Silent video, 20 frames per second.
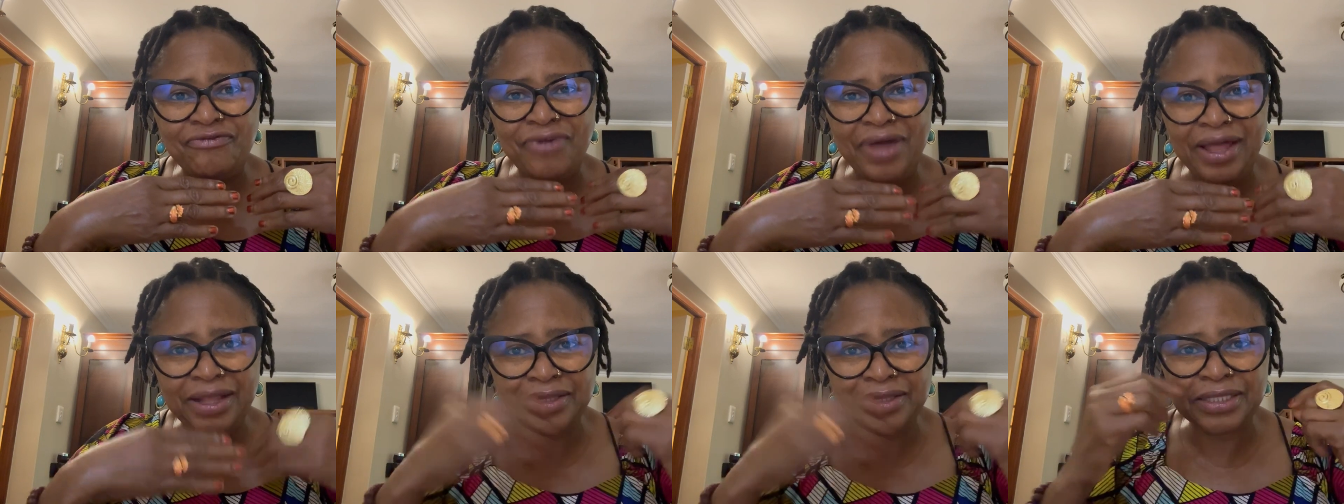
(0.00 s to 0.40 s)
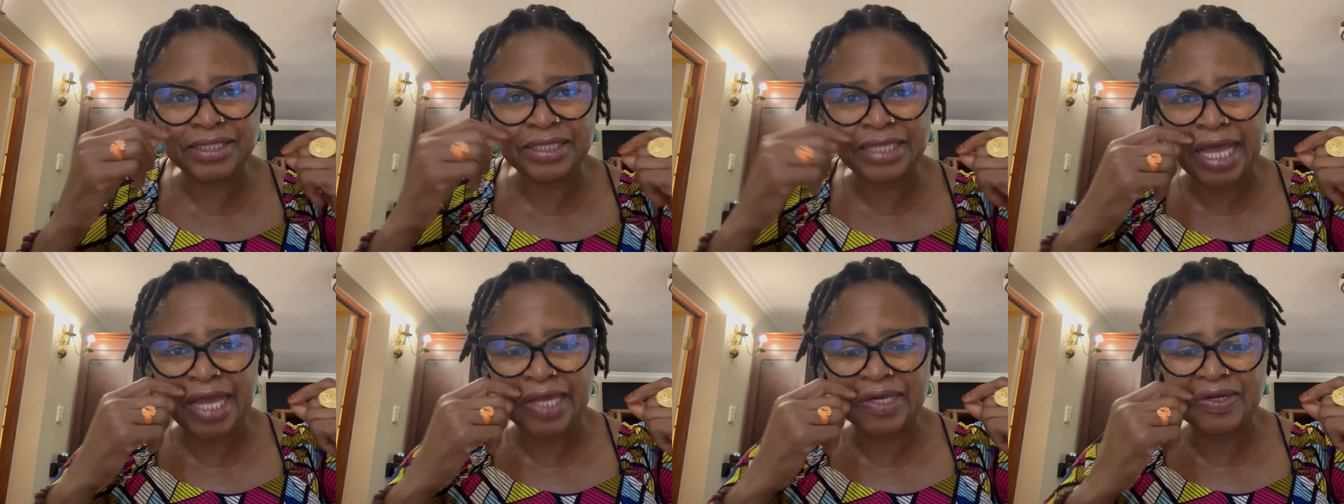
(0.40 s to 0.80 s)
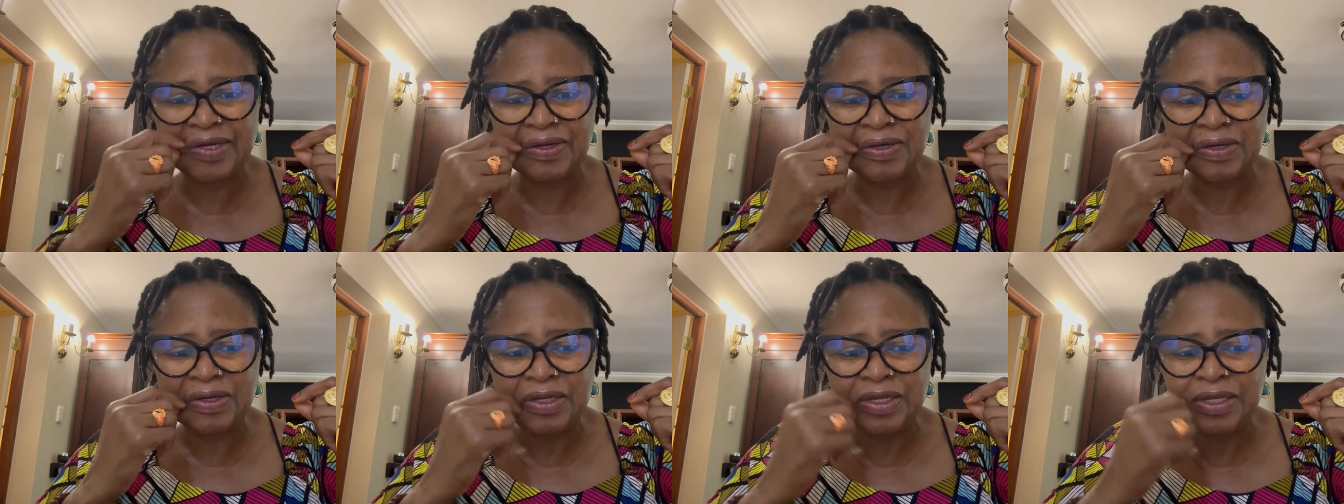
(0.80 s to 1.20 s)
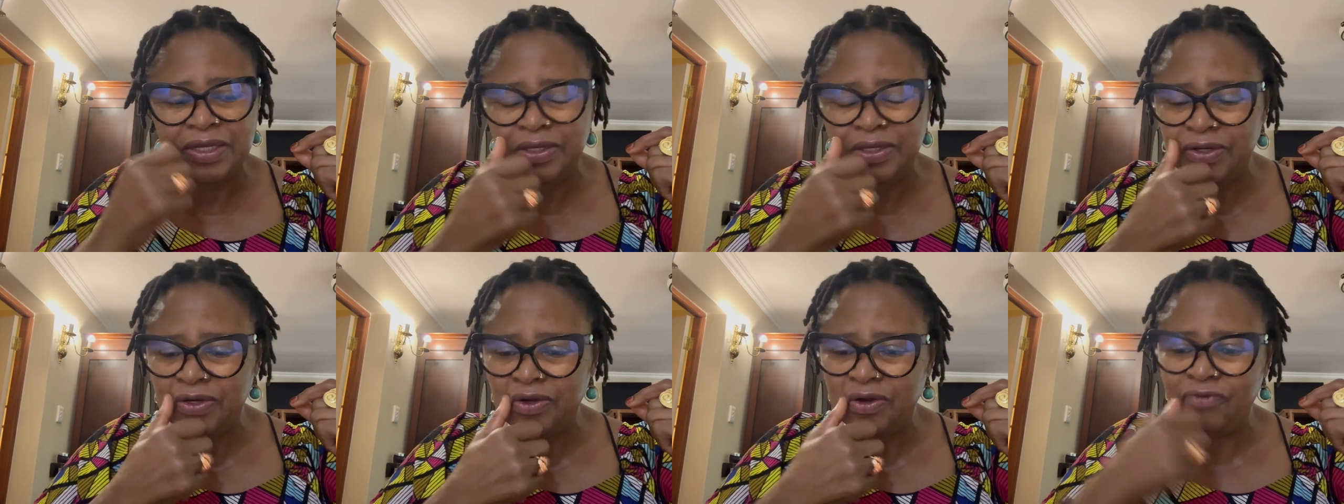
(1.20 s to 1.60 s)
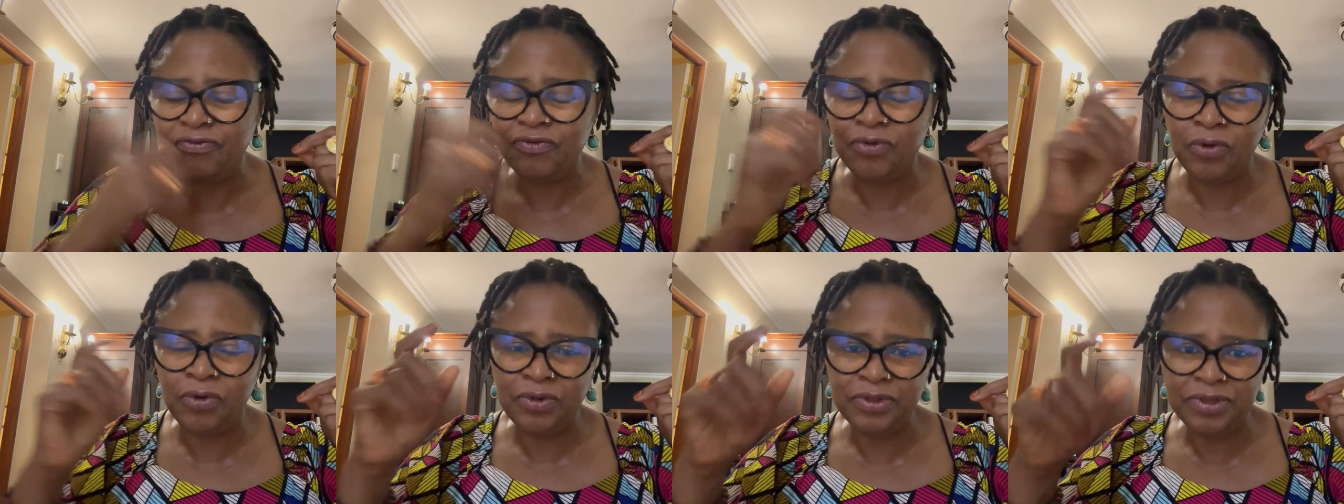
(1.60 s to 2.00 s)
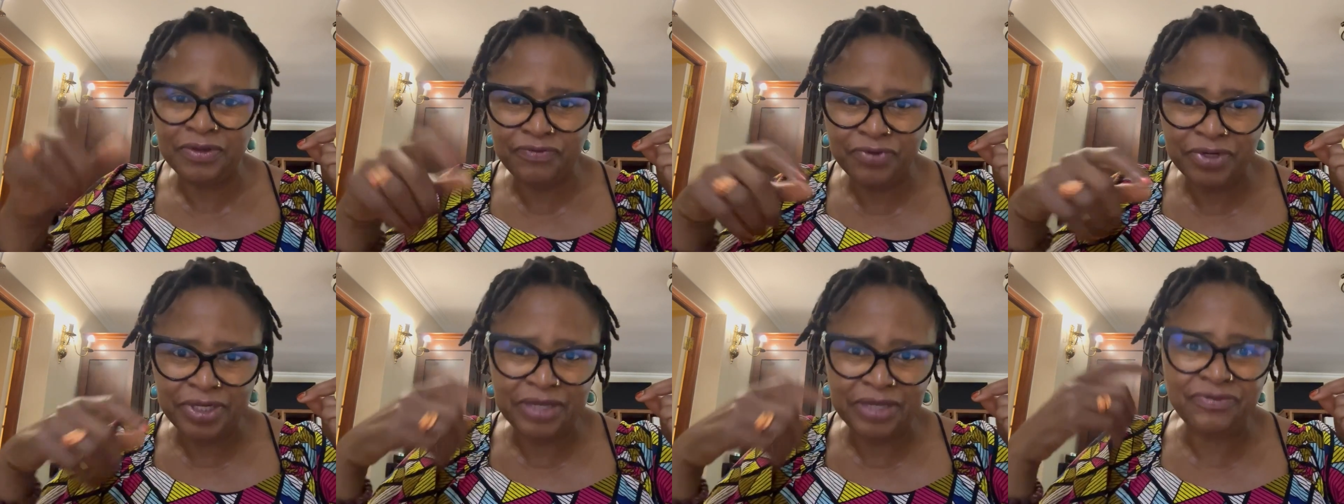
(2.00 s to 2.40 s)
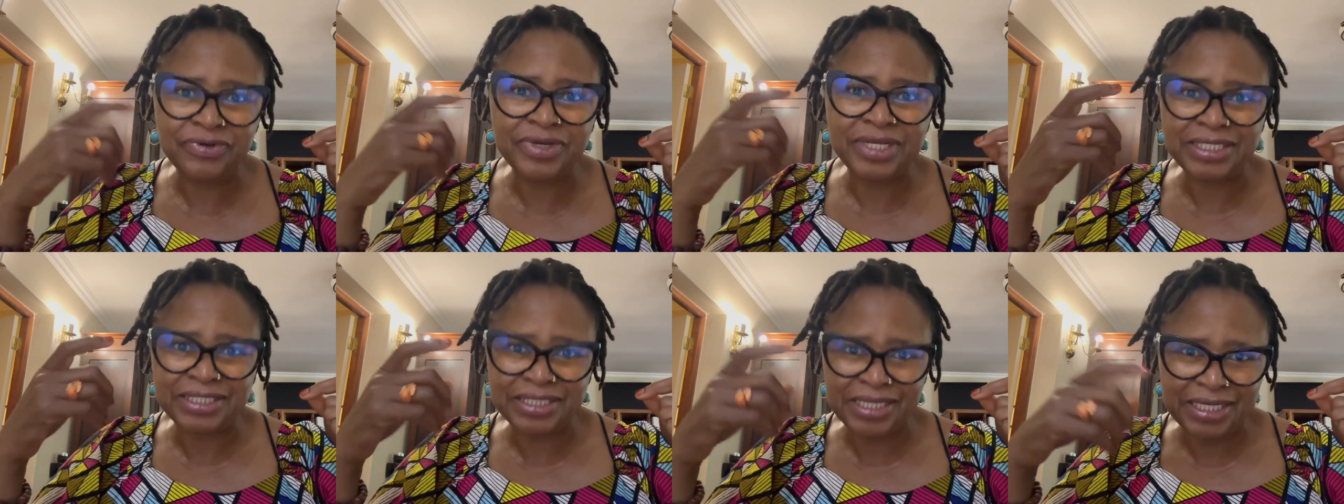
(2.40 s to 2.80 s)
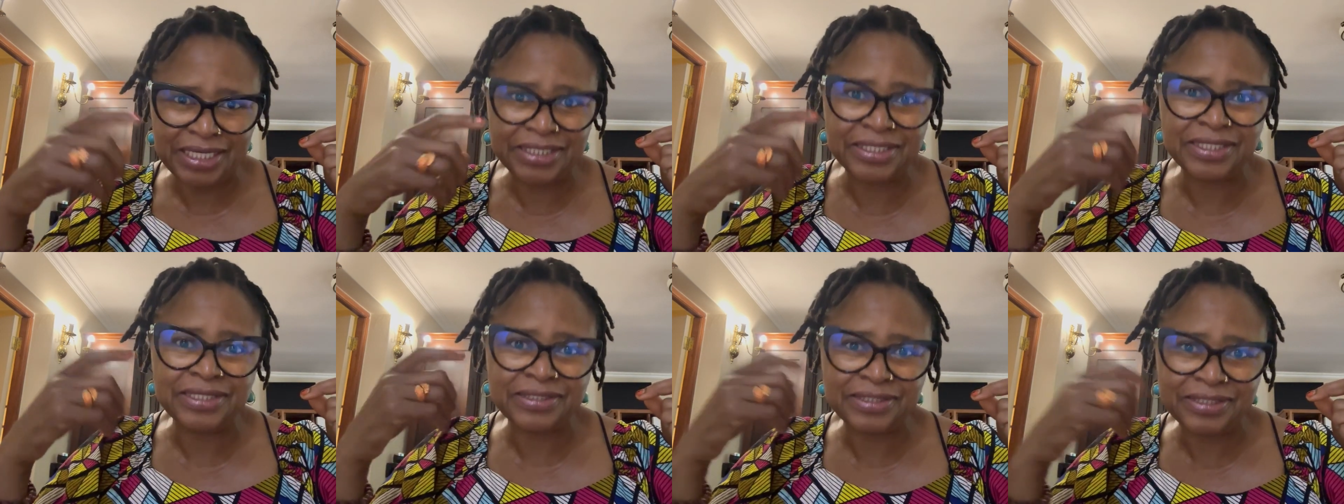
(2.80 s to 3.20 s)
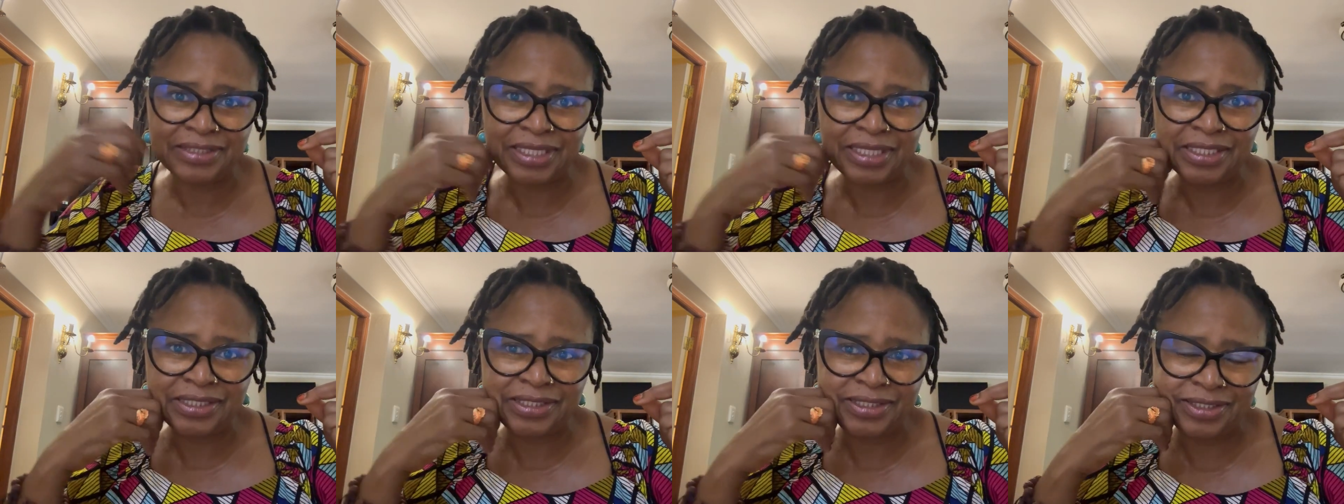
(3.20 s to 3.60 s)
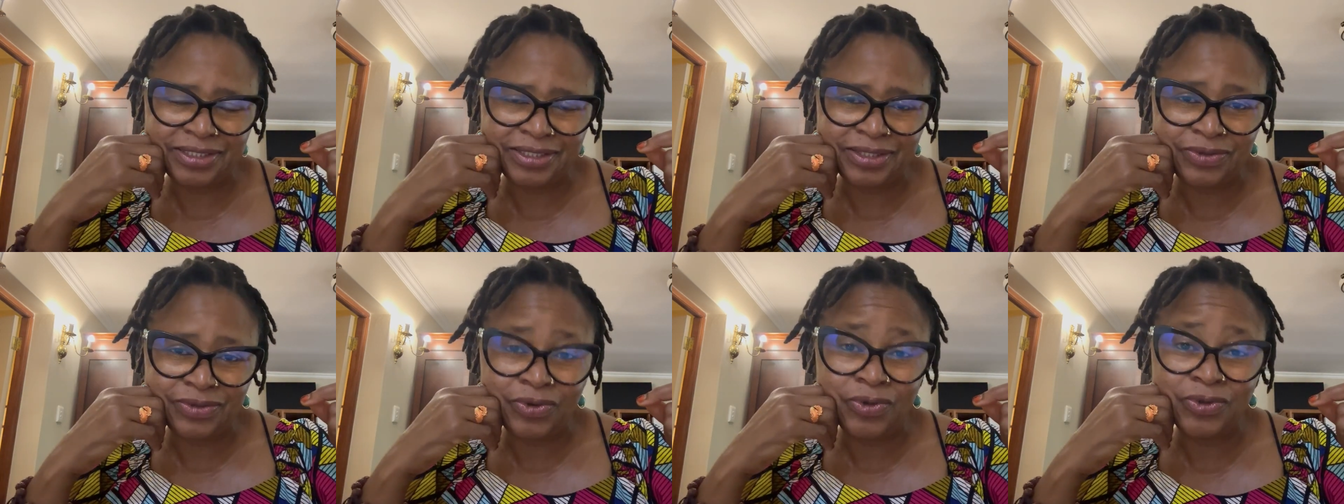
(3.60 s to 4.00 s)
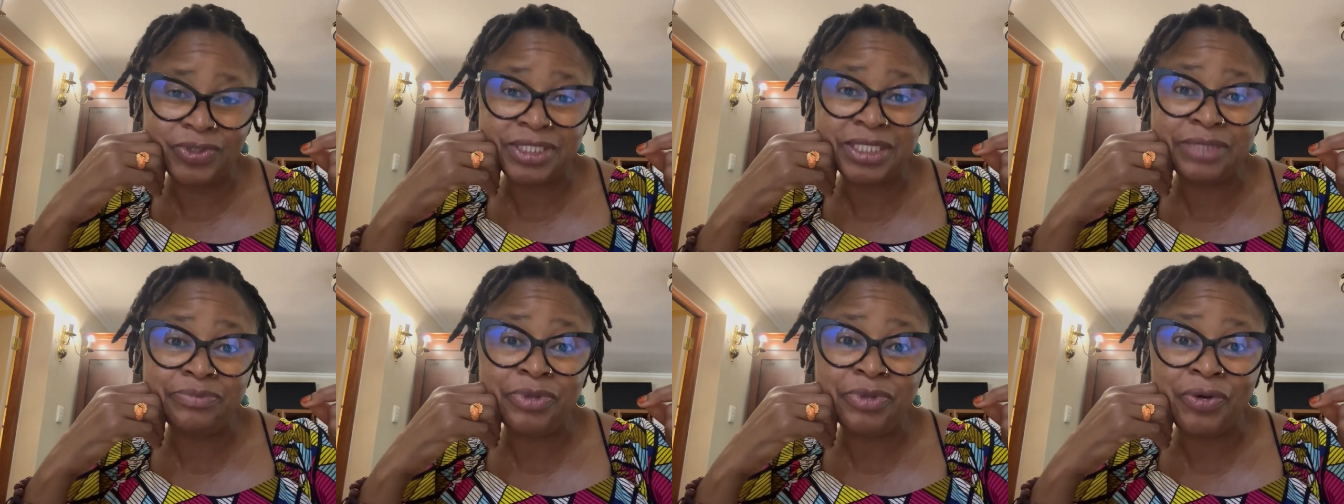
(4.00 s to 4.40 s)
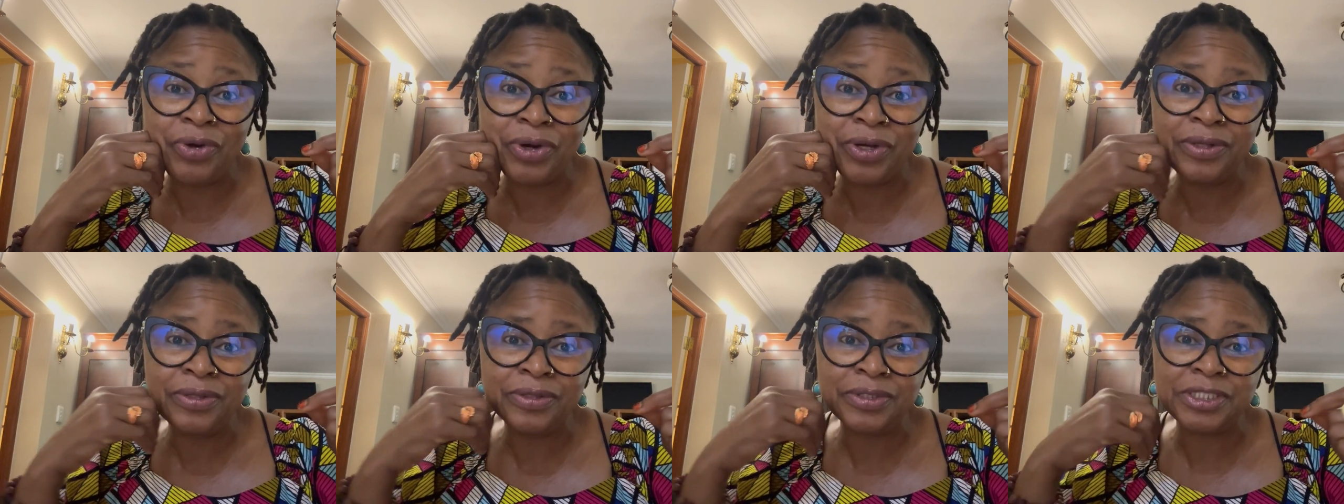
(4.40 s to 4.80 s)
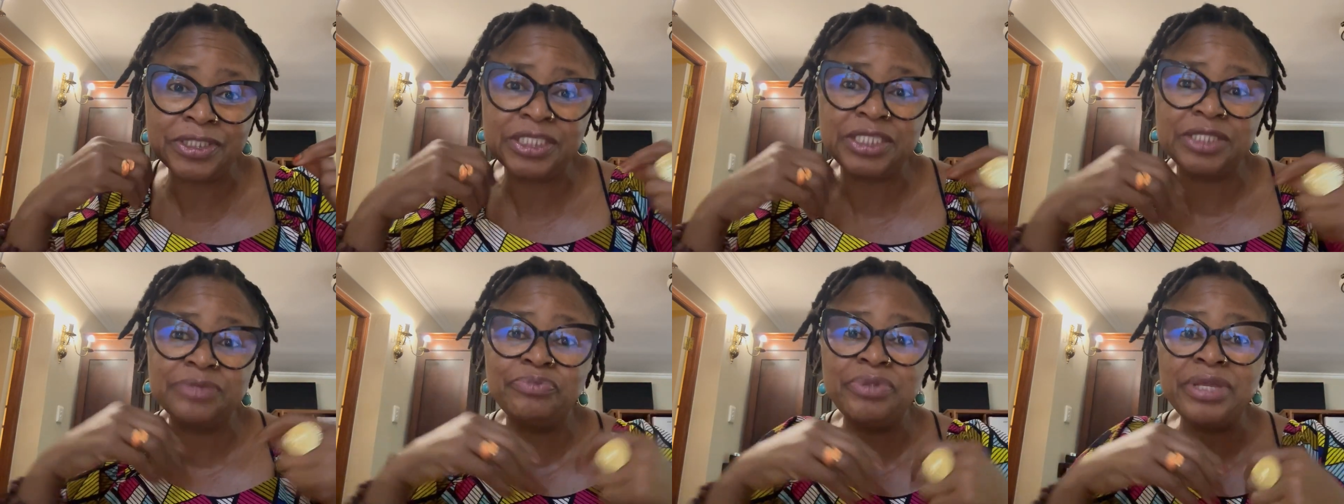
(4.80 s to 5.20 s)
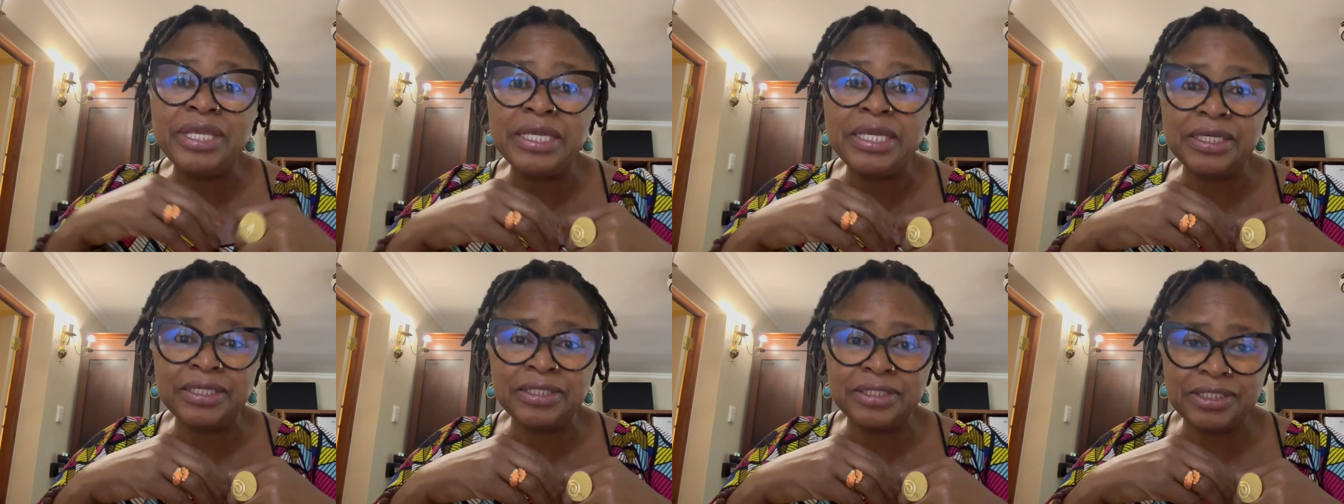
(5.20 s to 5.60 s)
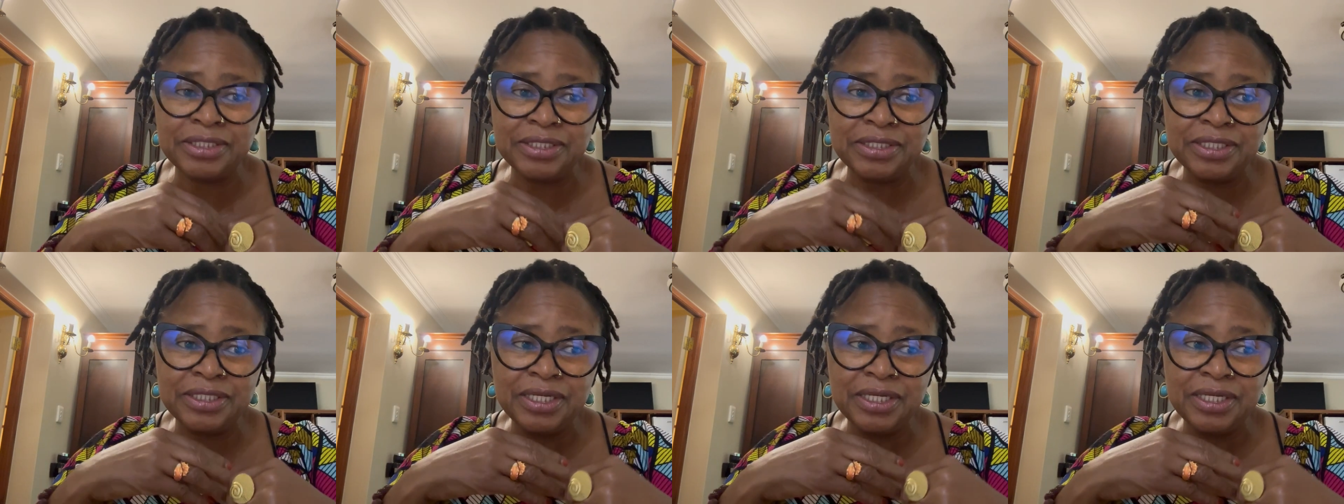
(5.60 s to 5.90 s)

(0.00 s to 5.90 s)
felt that, you know, of all the forgiveness lessons that A Course in Miracles speaks